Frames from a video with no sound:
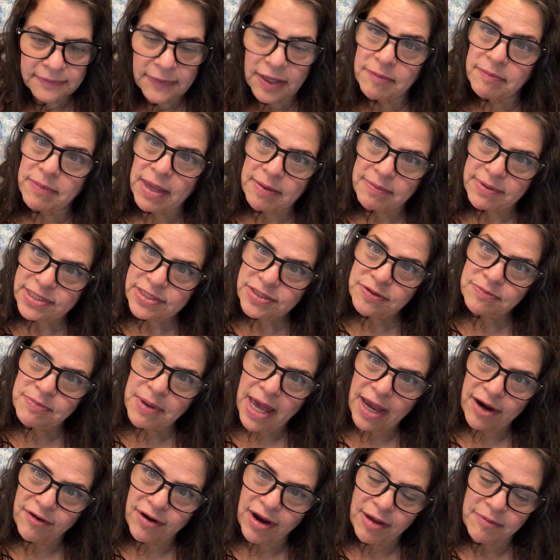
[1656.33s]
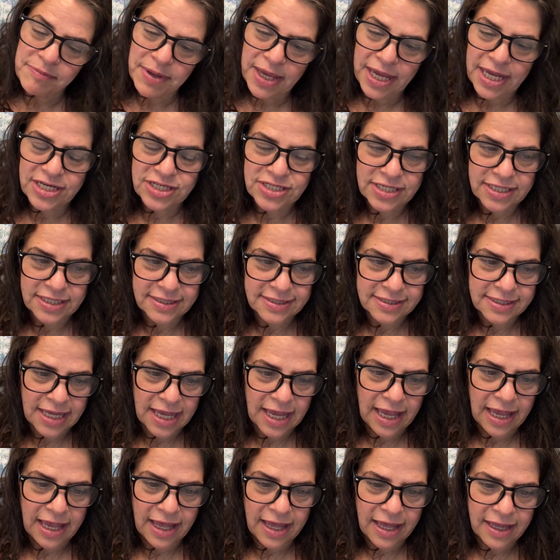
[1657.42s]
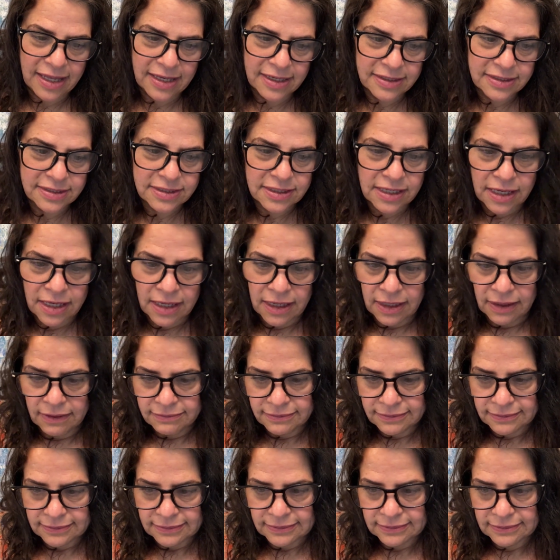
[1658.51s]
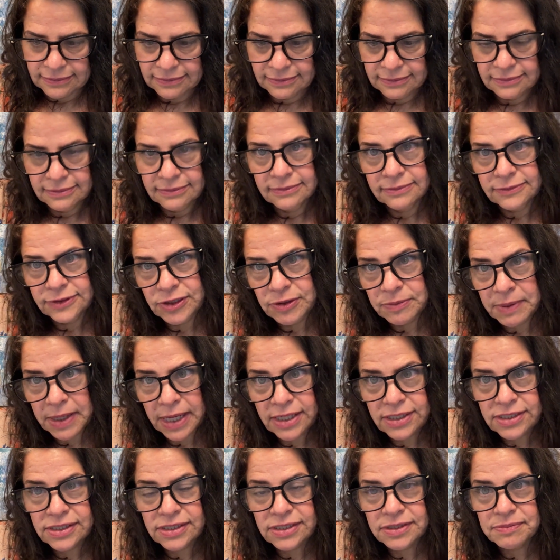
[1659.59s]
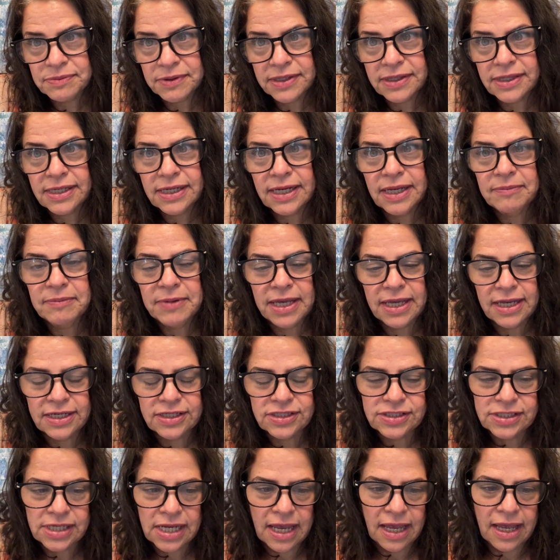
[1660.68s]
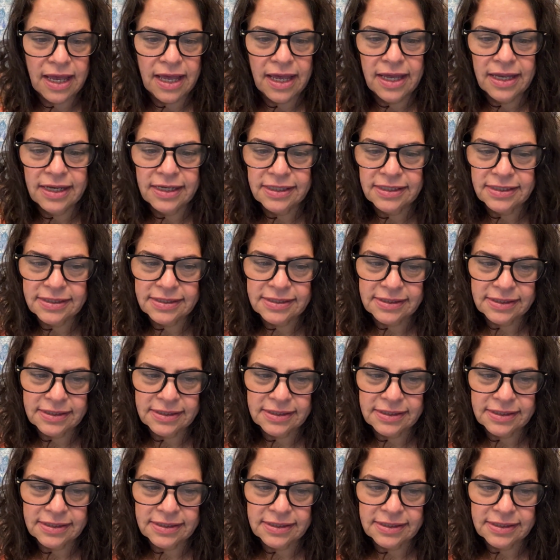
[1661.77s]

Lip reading: maybe 2 background pages and 2 pages with an image, and